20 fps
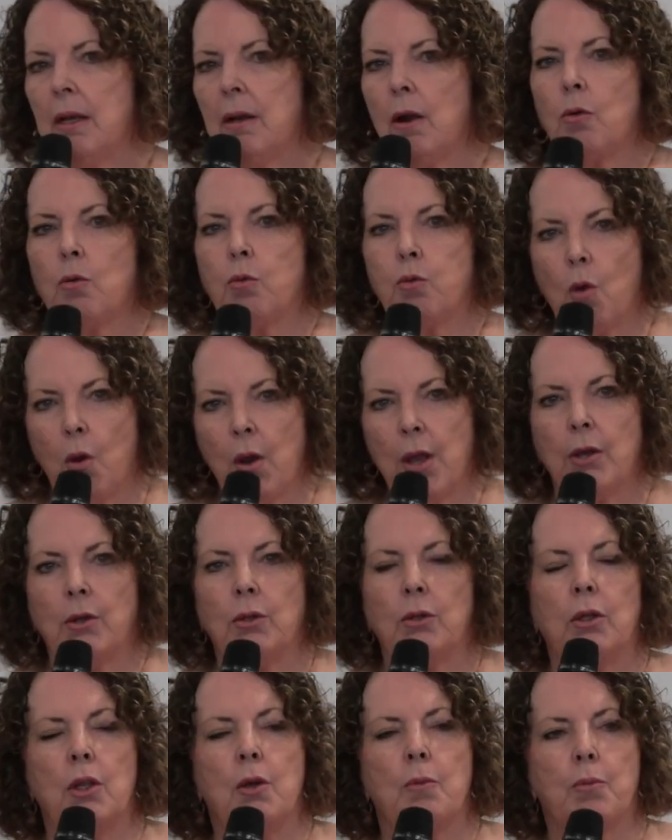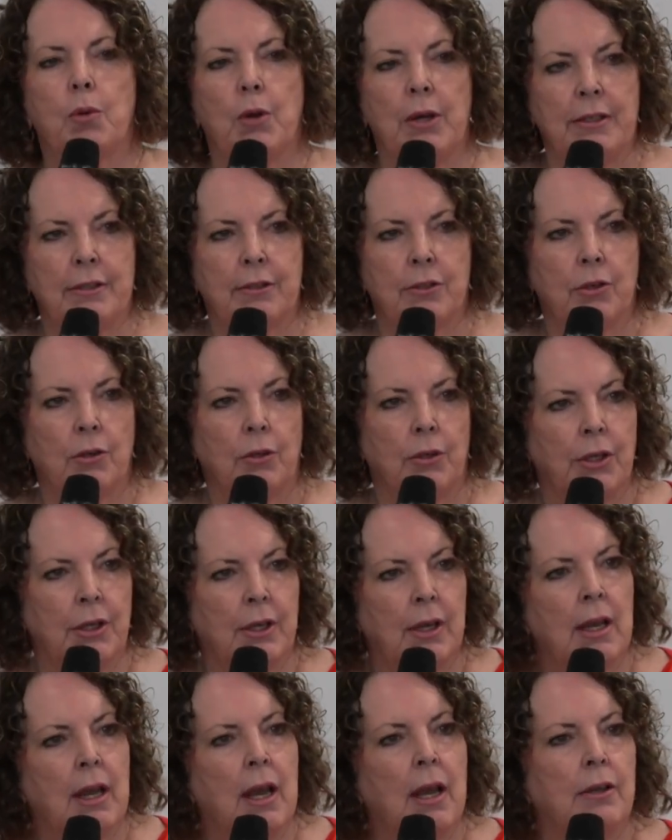A royal
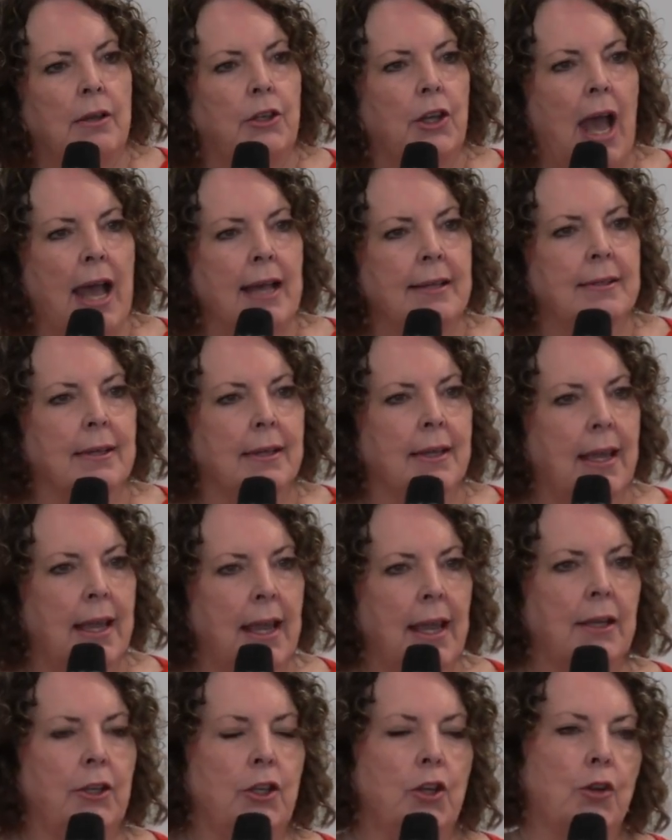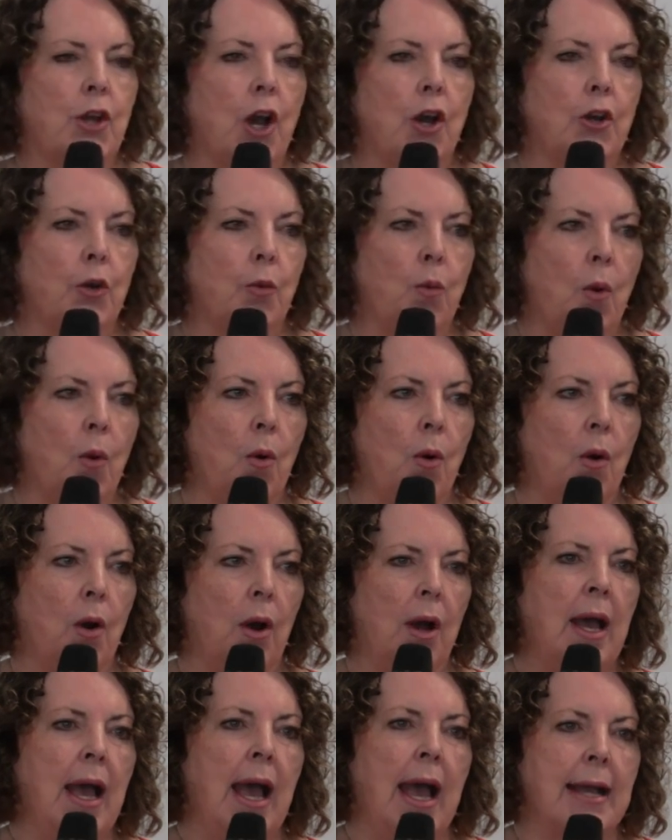priesthood. As a king, you go to
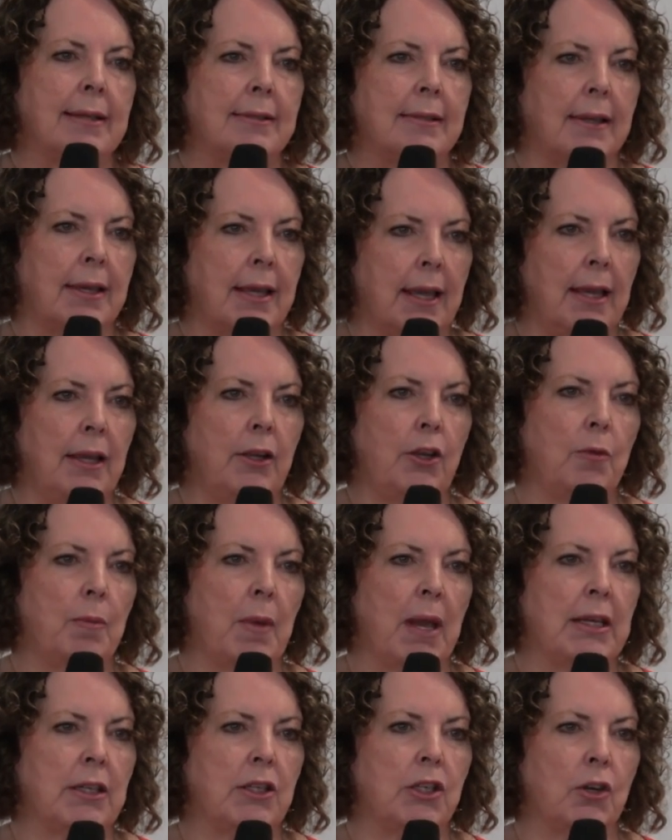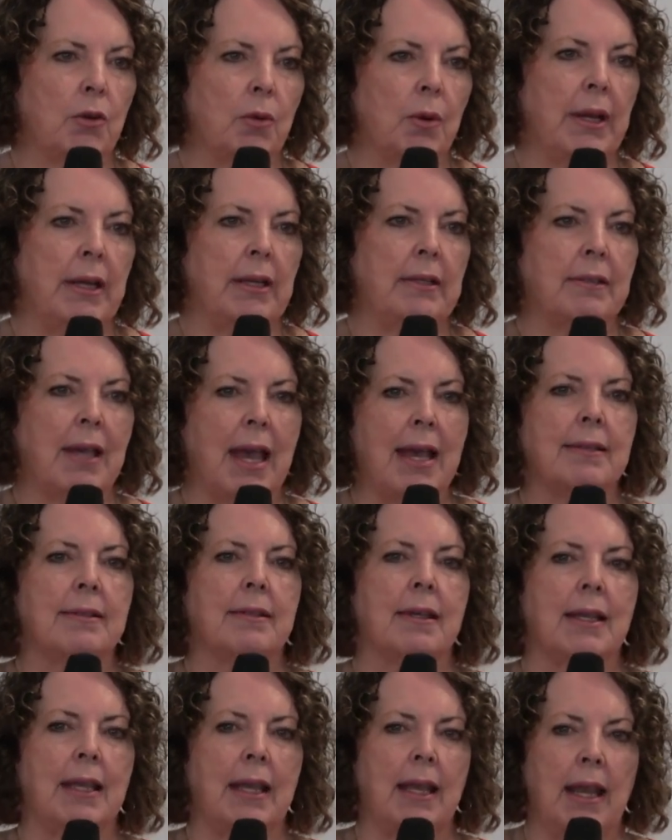war. As a king, you make decrees. As
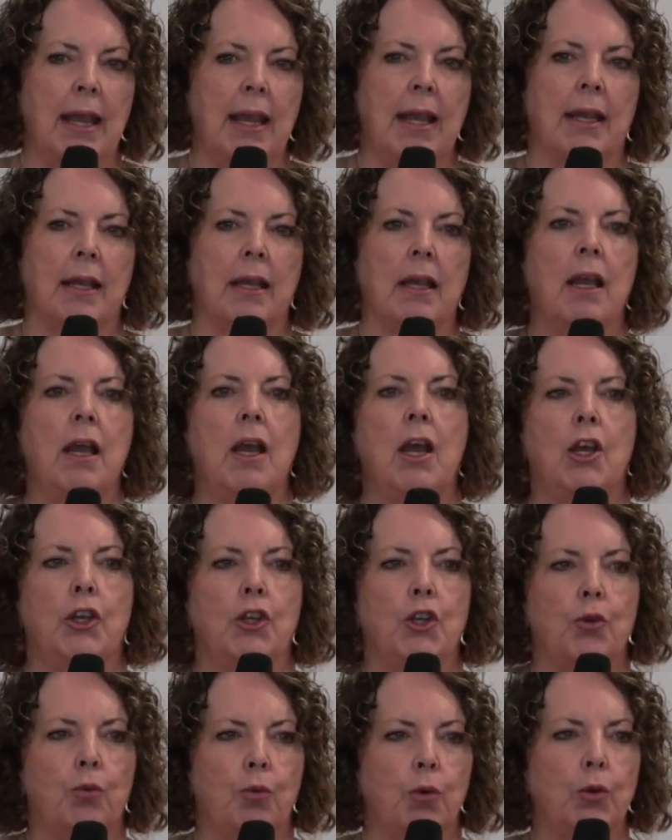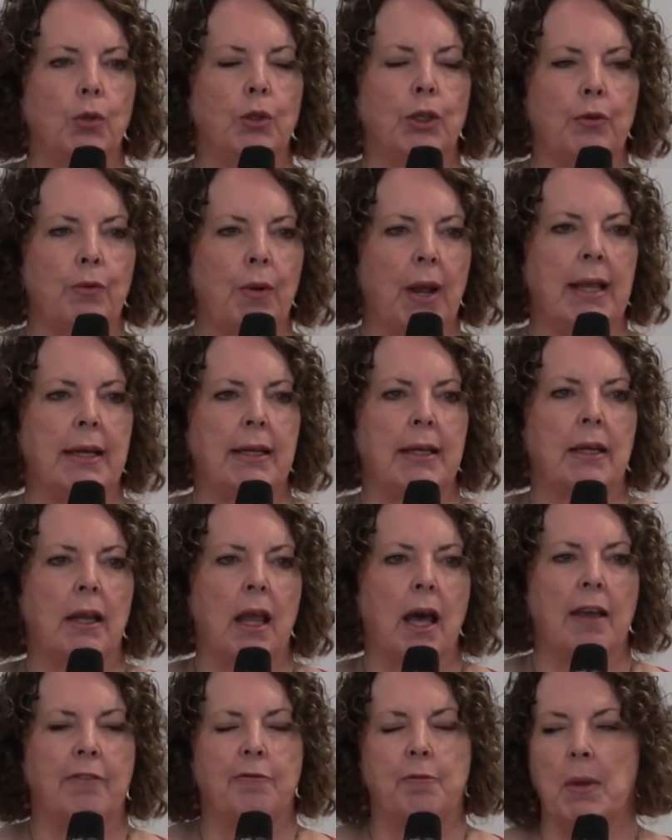a king, you rule and reign in
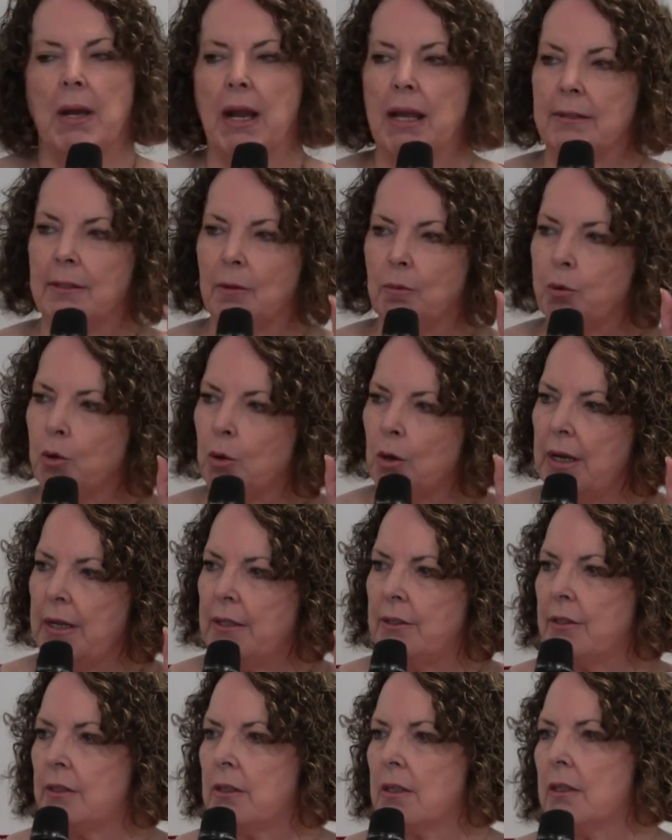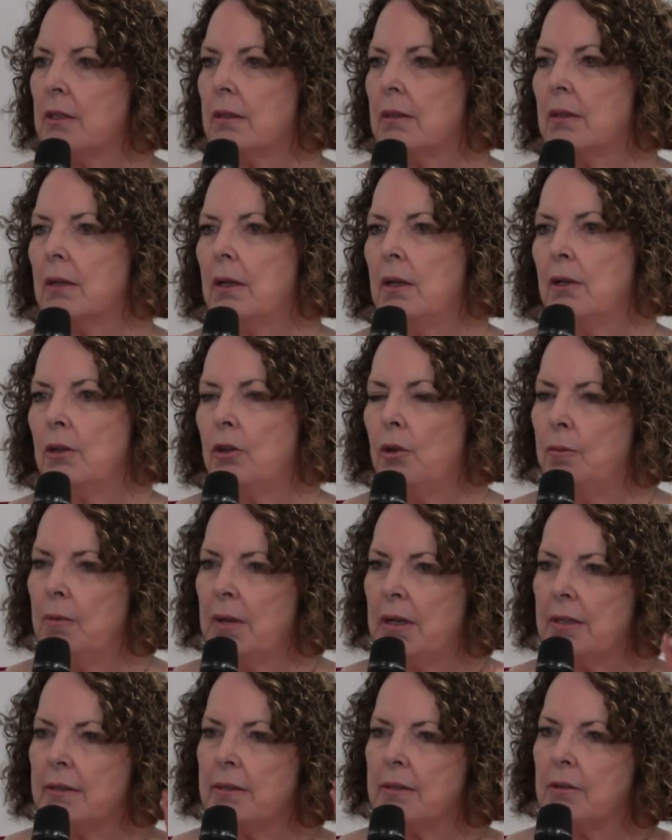life. But as a priest, you
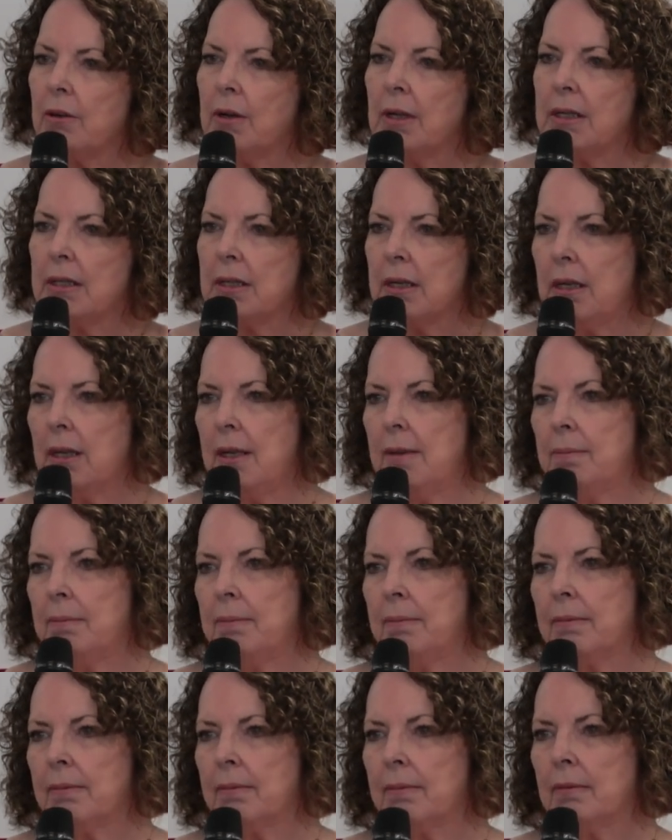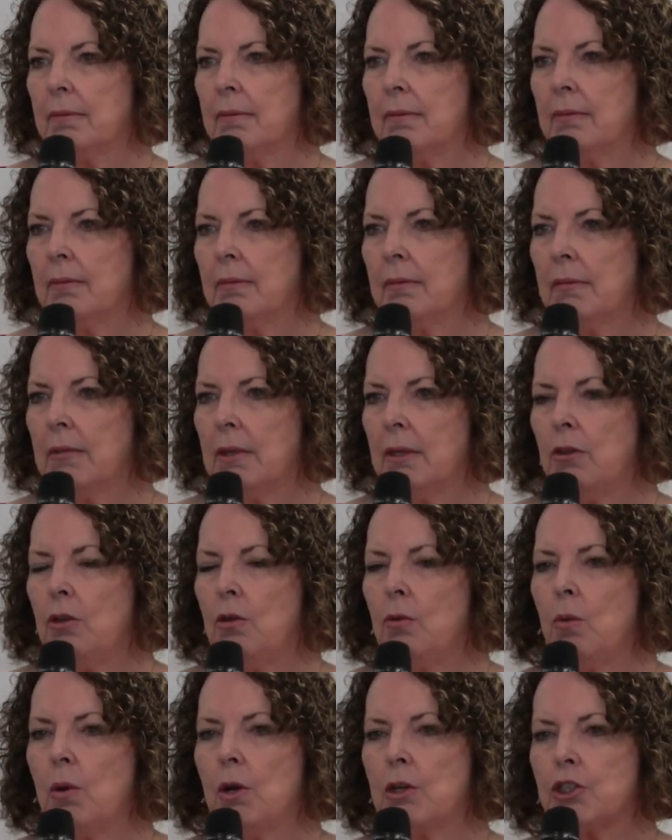minister unto him.
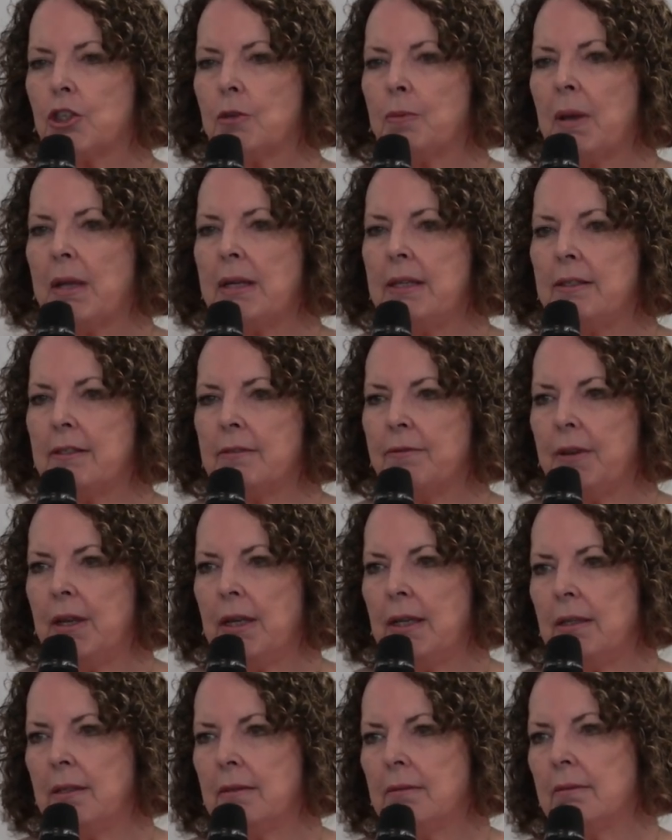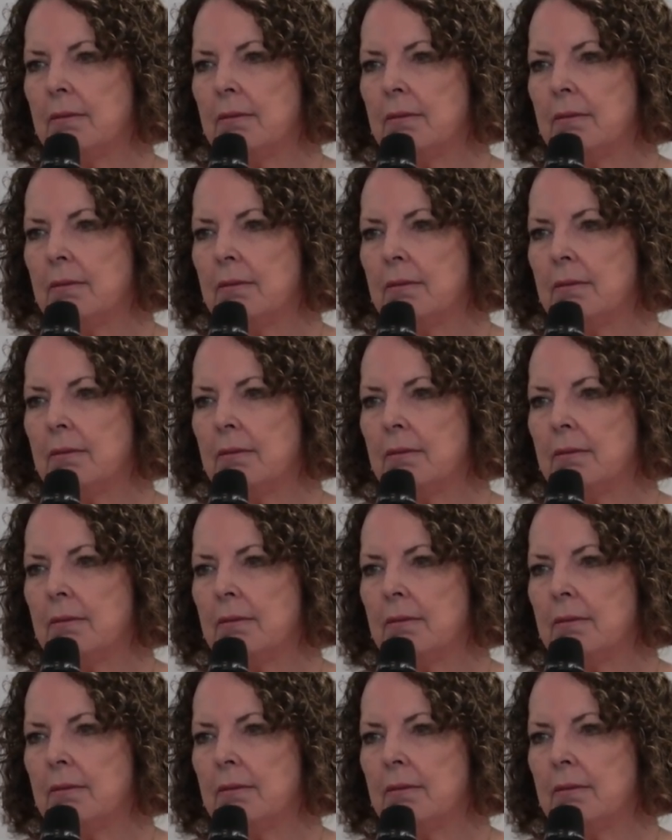You worship at his feet.